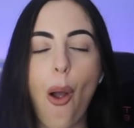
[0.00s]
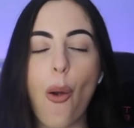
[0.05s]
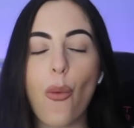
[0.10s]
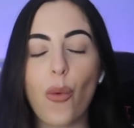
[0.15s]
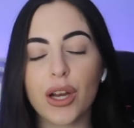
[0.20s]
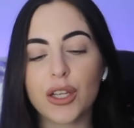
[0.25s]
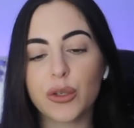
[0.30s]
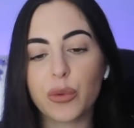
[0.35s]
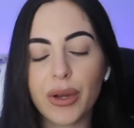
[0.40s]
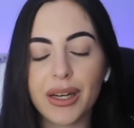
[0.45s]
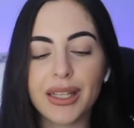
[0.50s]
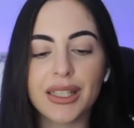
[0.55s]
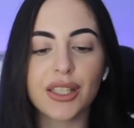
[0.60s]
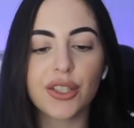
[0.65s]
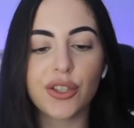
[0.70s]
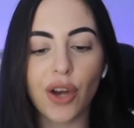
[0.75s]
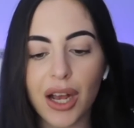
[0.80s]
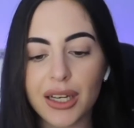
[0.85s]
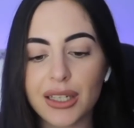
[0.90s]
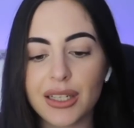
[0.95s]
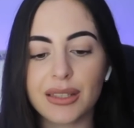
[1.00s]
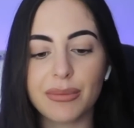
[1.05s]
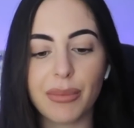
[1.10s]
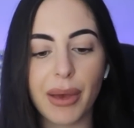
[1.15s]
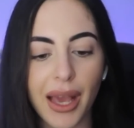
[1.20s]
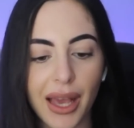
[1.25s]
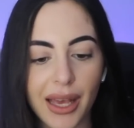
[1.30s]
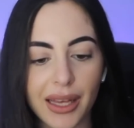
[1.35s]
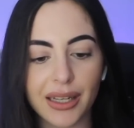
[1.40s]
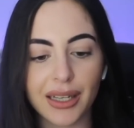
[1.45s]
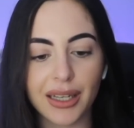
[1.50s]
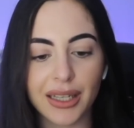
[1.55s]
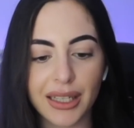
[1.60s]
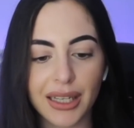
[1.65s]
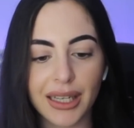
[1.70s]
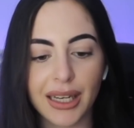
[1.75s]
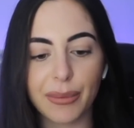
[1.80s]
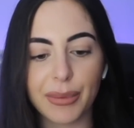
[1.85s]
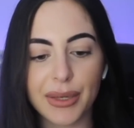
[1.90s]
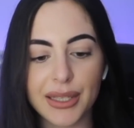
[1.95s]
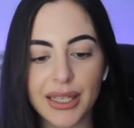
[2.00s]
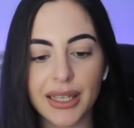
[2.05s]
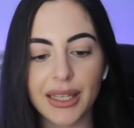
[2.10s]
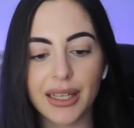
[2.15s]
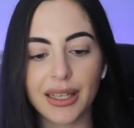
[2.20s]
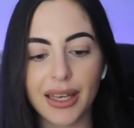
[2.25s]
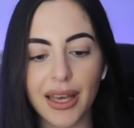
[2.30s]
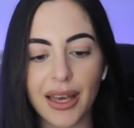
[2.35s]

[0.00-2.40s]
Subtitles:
Which one is Josh's bed, honey? Let me take a